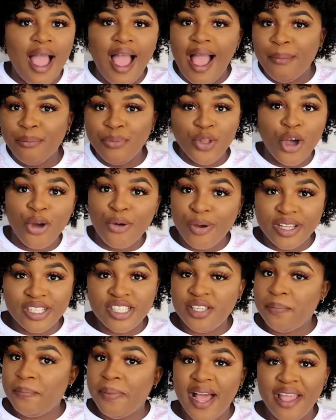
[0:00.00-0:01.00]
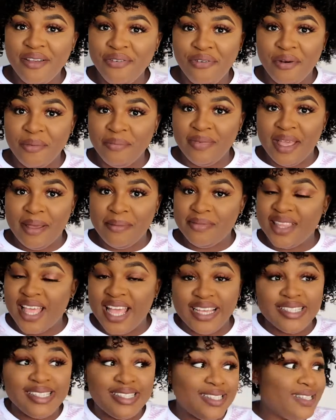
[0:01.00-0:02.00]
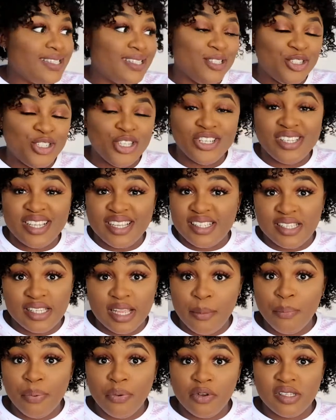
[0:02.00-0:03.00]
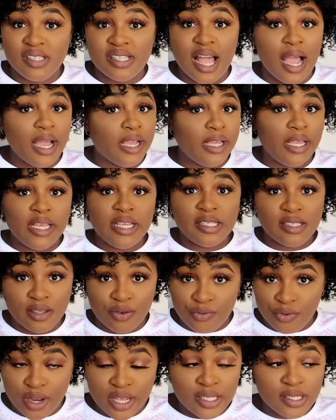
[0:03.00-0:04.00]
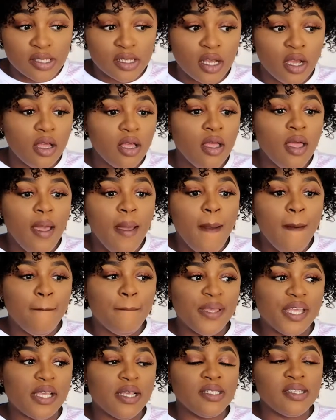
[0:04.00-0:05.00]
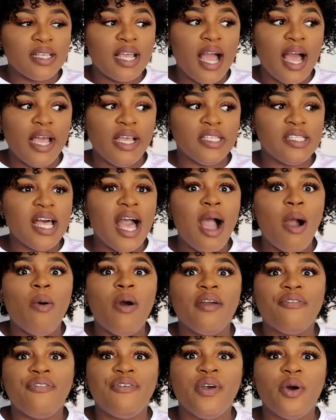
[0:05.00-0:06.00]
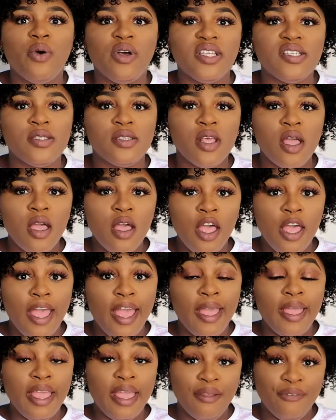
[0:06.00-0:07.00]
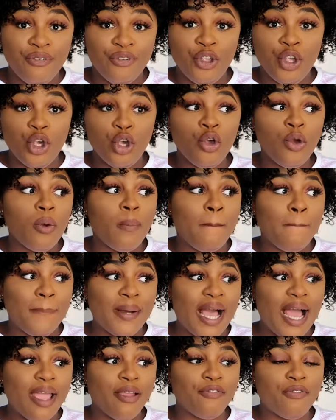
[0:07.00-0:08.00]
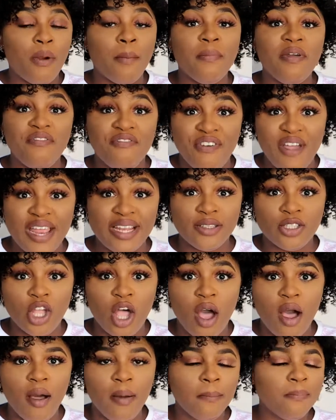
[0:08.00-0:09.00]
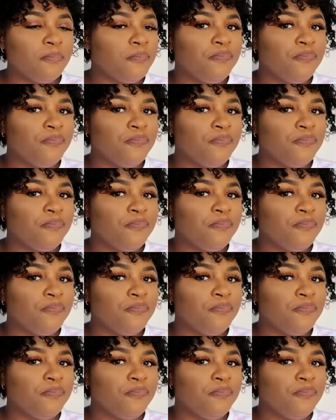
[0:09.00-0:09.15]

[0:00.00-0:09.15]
I'm not going to buy from them. It's just as simple as that. It is a risk, because guys, how I feel is, if you buy from a vendor,